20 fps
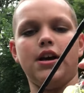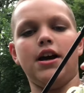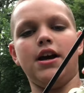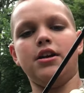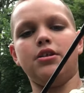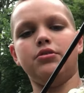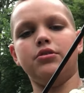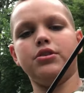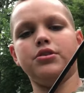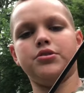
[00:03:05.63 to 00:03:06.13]
I
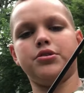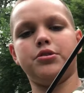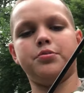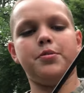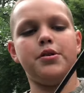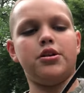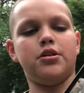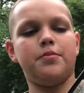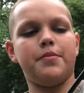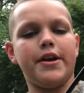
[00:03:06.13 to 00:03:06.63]
don't use
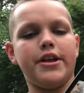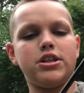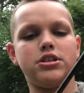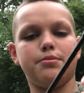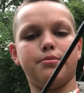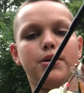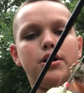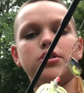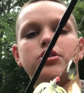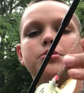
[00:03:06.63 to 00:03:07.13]
spinner baits
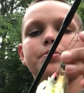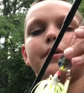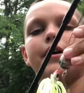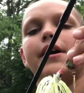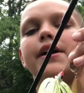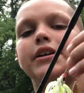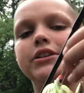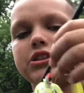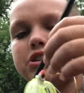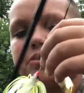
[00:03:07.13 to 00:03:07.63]
much,
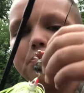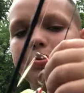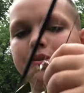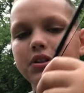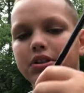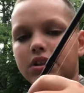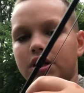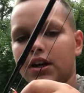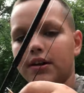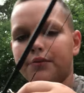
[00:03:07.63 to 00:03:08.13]
but I just put
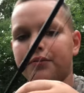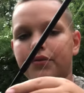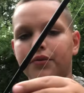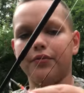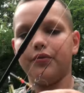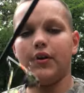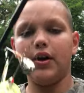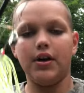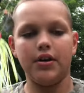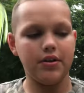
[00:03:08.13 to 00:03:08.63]
it on for
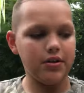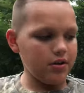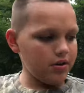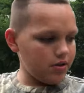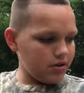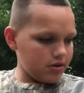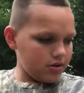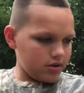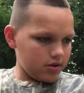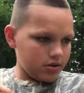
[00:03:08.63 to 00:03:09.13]
fun.
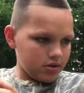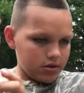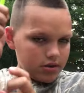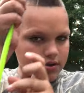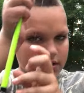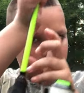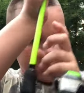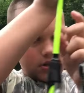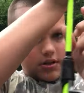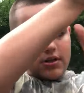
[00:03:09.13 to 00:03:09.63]

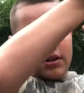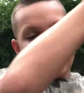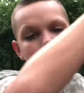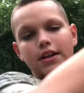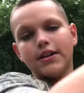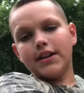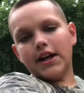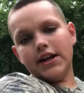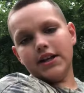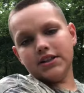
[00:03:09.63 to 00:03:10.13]

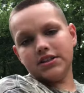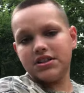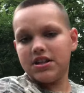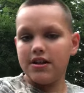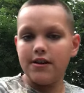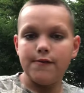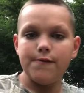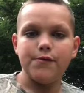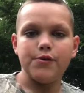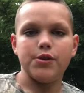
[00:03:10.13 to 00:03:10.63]
That is
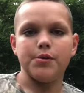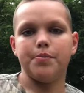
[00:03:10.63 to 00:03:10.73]
it for the